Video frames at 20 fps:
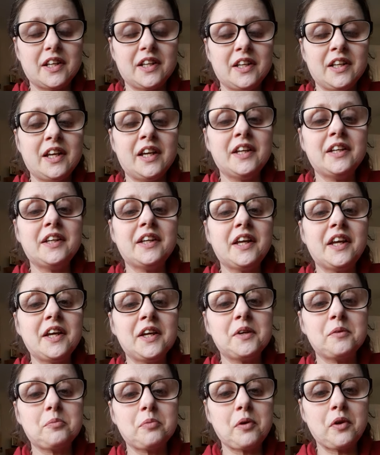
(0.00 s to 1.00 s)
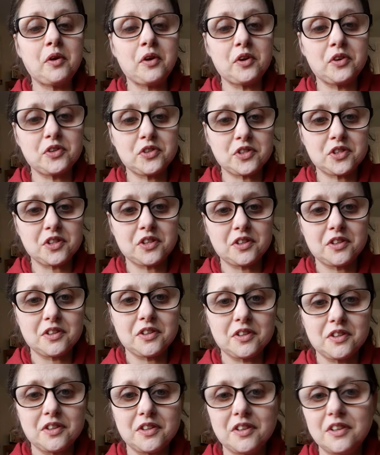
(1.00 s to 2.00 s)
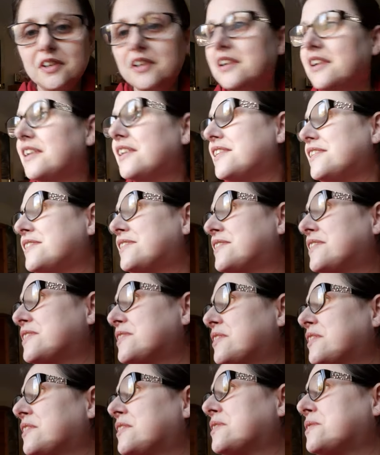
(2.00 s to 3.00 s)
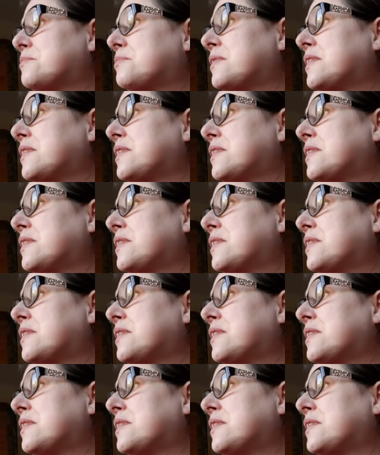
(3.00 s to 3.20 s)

Lion King perch. He sits on this